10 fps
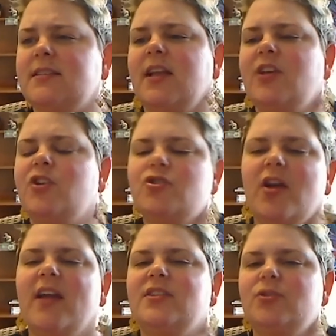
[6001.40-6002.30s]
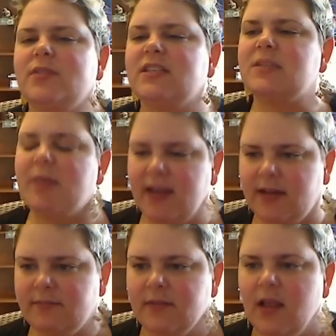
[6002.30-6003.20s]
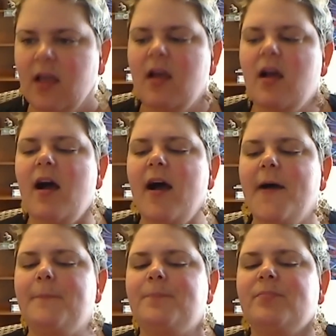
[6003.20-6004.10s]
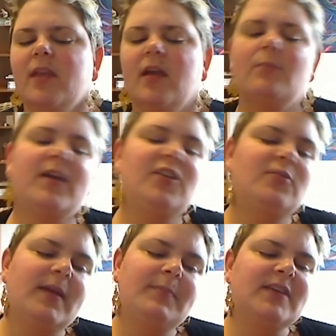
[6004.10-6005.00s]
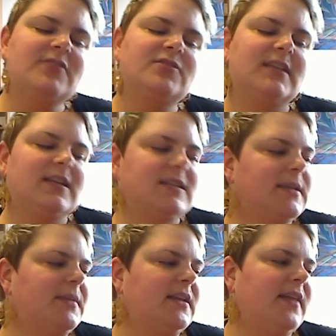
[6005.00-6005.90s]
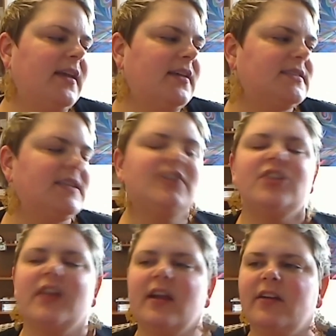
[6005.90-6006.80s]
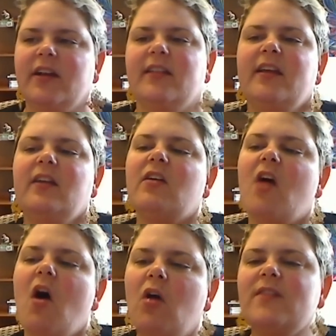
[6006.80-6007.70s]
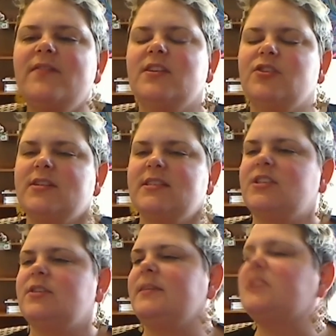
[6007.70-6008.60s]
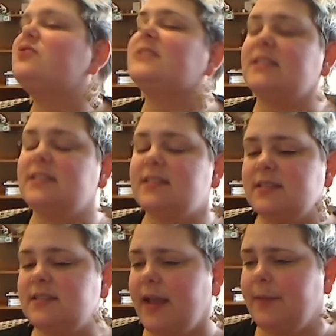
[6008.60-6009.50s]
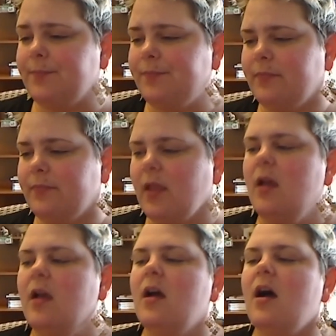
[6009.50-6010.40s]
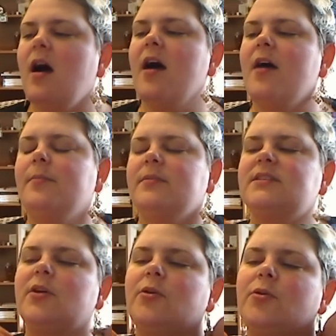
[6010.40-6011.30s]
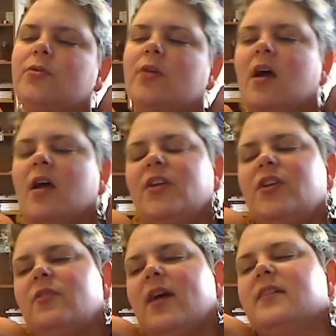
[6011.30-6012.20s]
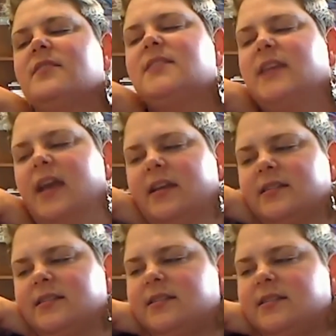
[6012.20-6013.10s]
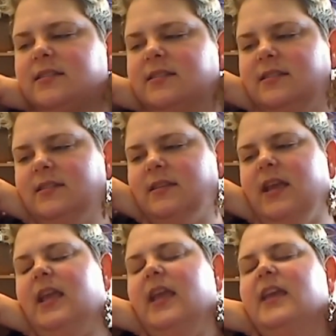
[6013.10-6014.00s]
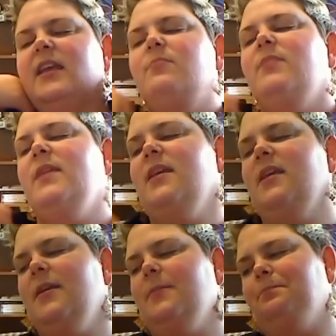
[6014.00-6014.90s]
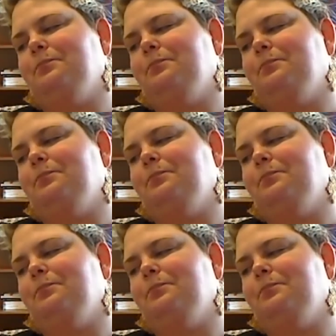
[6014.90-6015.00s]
that you're trying to explain. But you might be interested in something like stationarity, like are all of the transition matrices the same? So, LTA is, it can be,